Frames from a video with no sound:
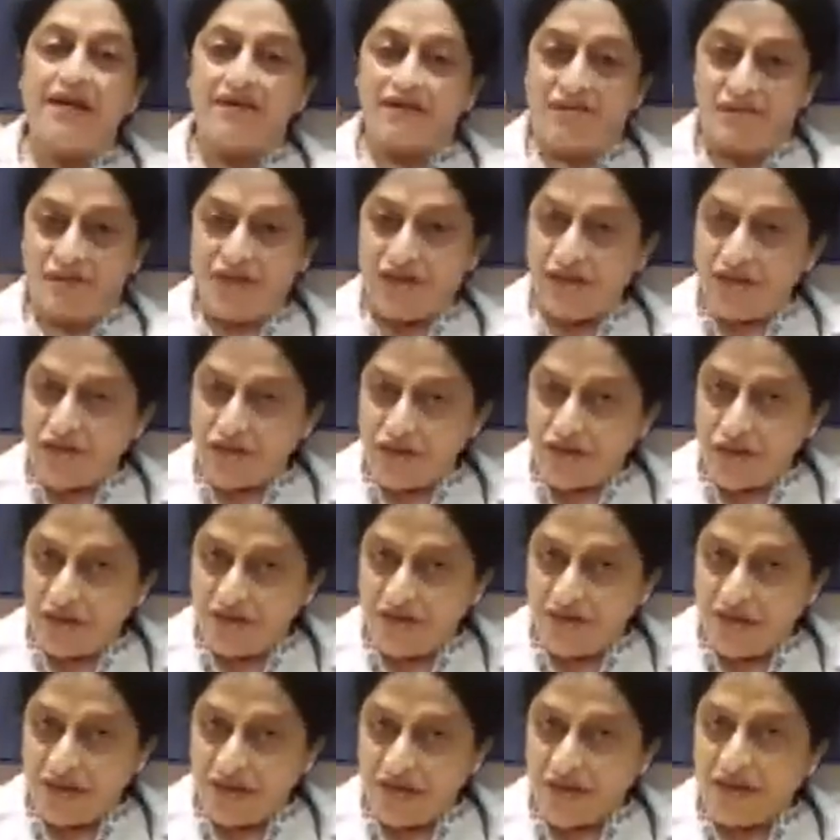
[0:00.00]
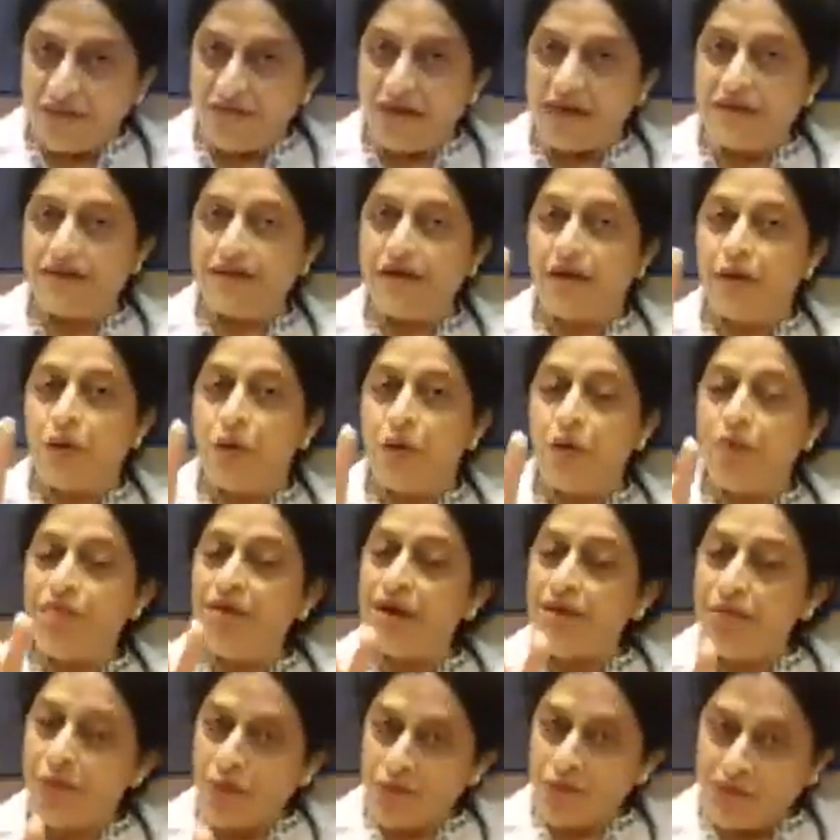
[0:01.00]
Initially we give either
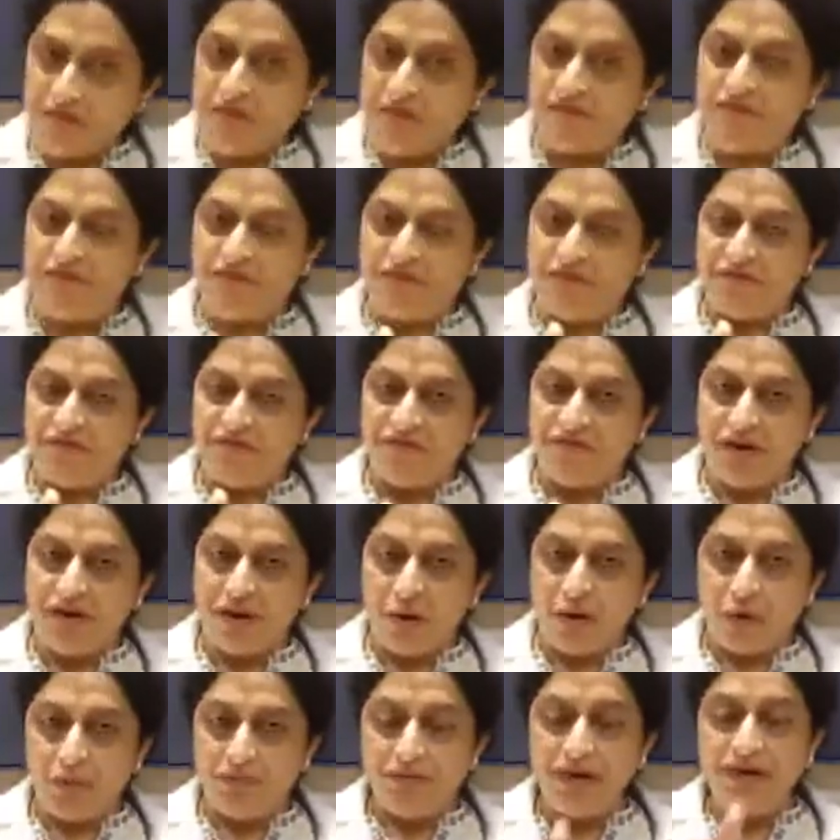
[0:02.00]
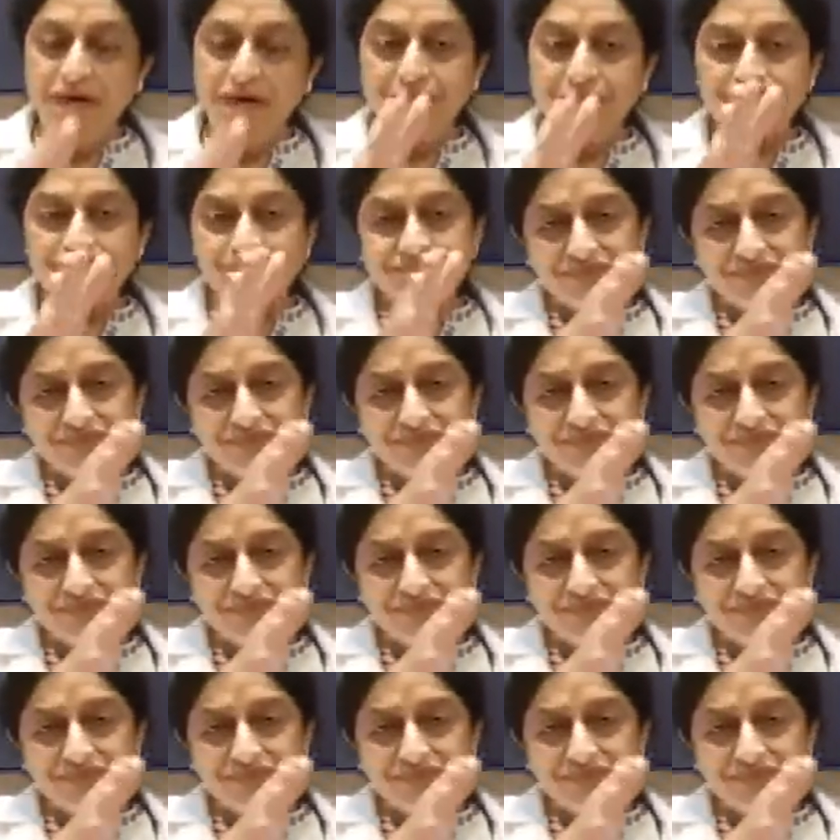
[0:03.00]
Clomid, mostly we prefer Clomid.